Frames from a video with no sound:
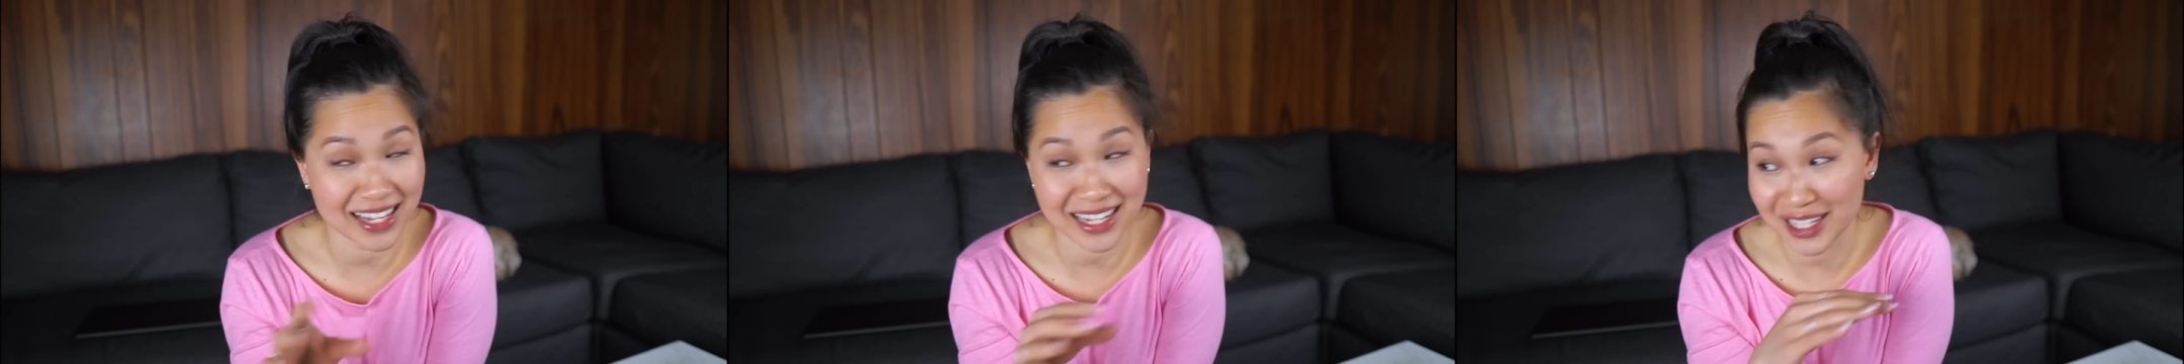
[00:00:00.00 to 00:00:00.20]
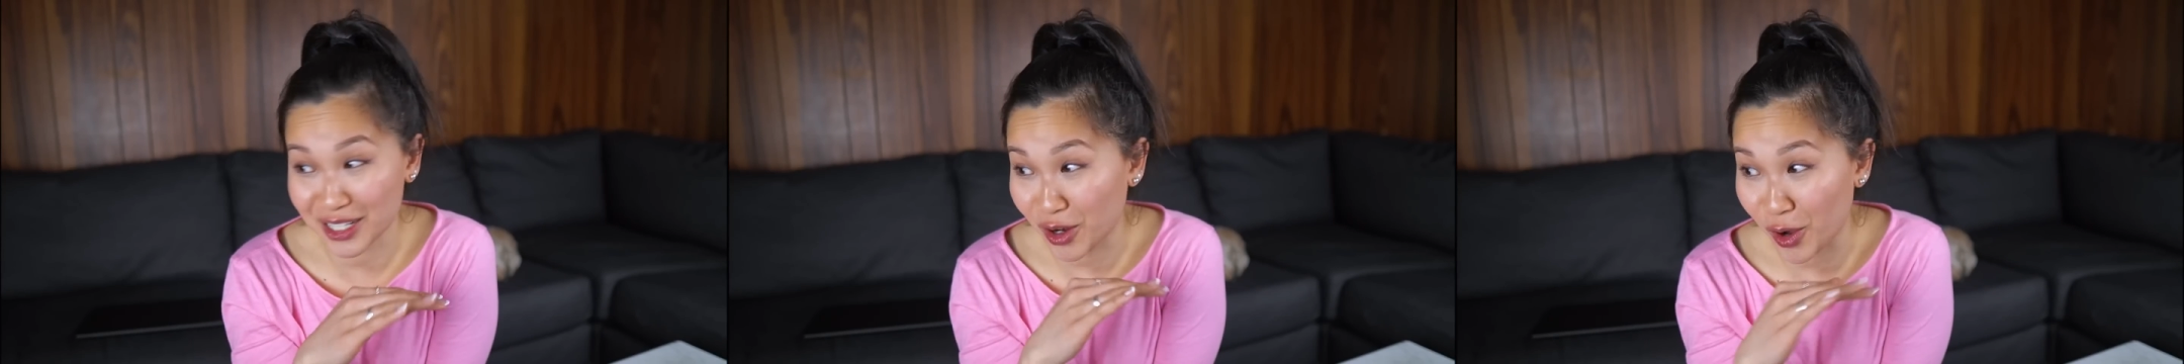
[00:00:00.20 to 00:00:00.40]

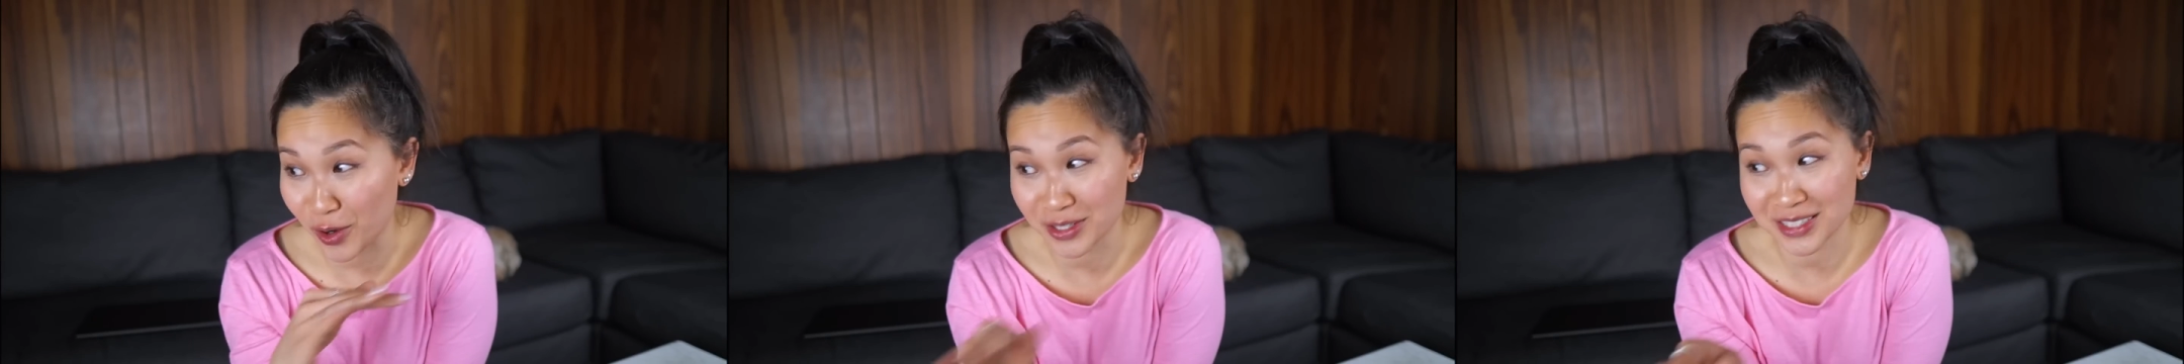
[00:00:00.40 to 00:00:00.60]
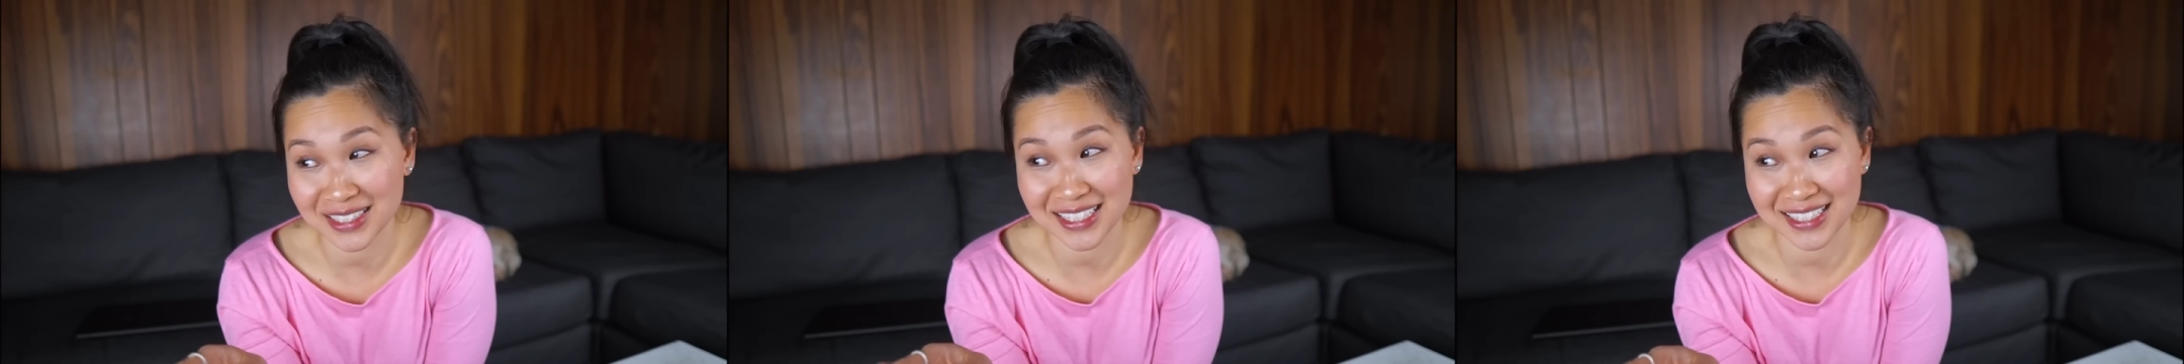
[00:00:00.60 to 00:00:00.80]
and can
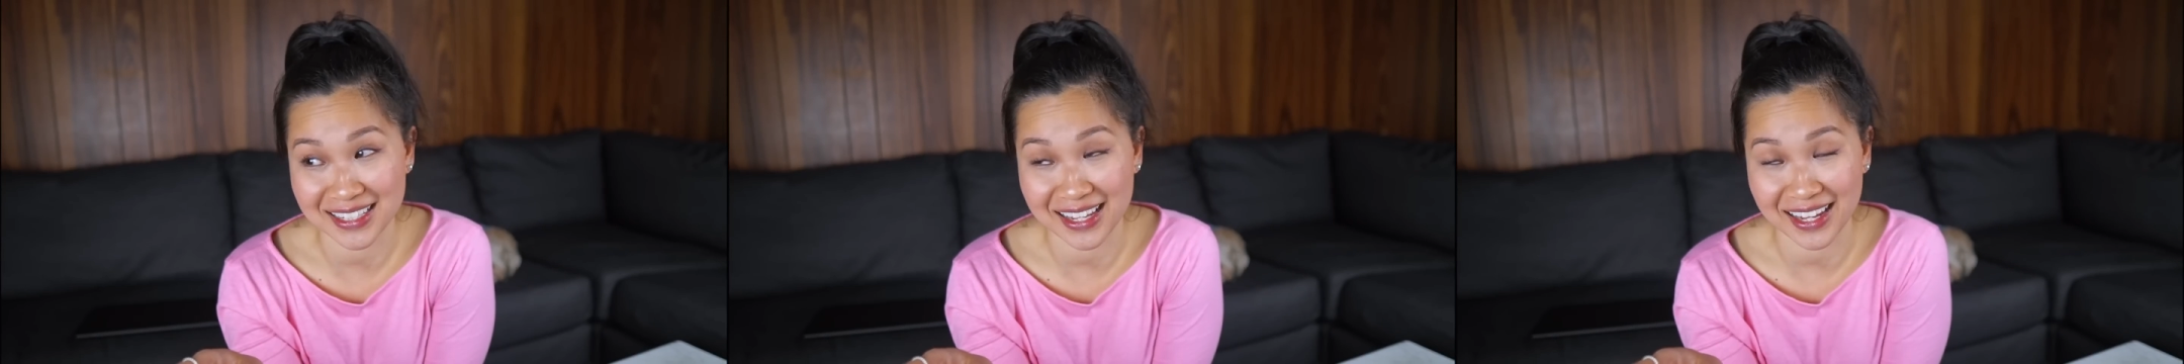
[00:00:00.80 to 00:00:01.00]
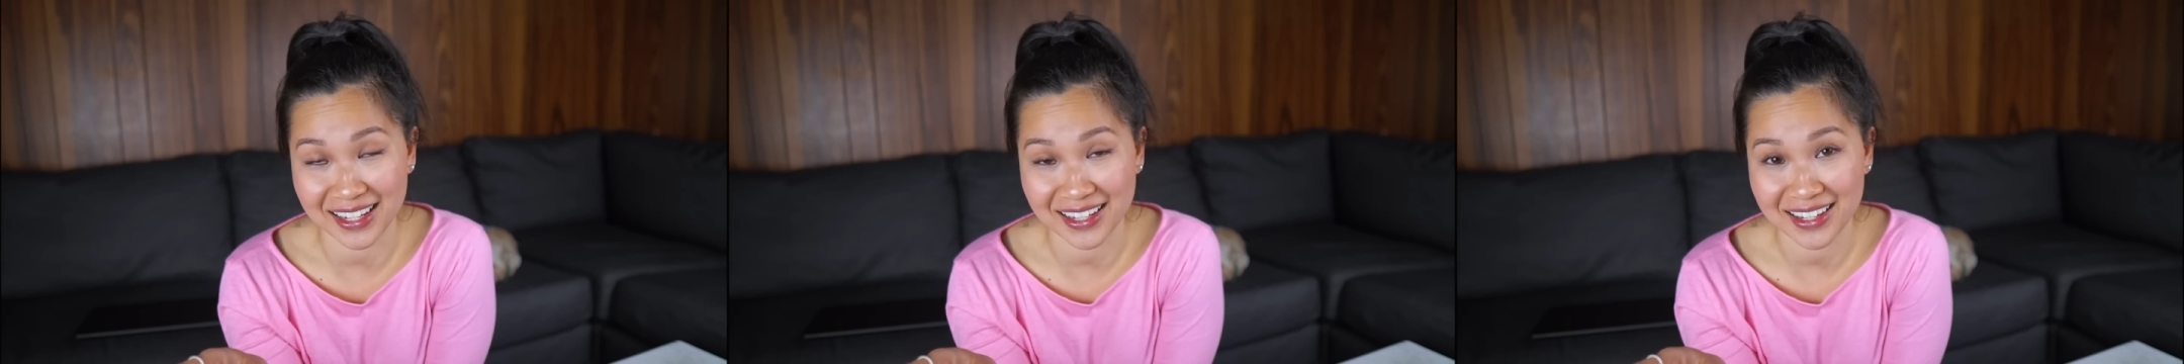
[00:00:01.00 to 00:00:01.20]
honestly
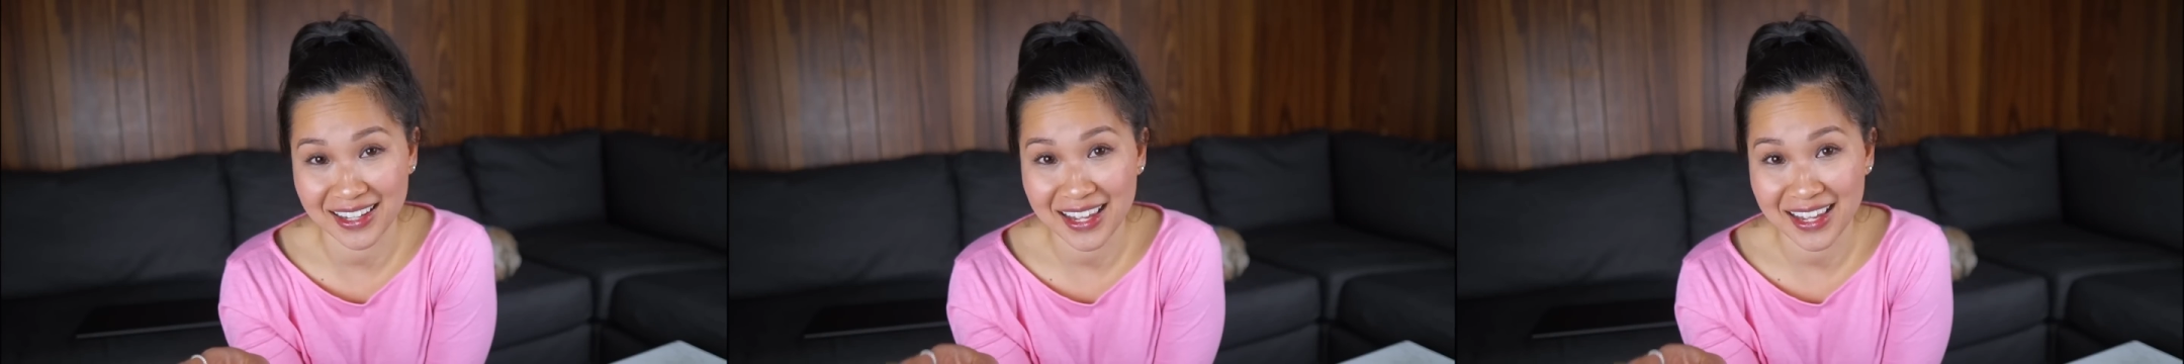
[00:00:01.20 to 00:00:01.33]
say,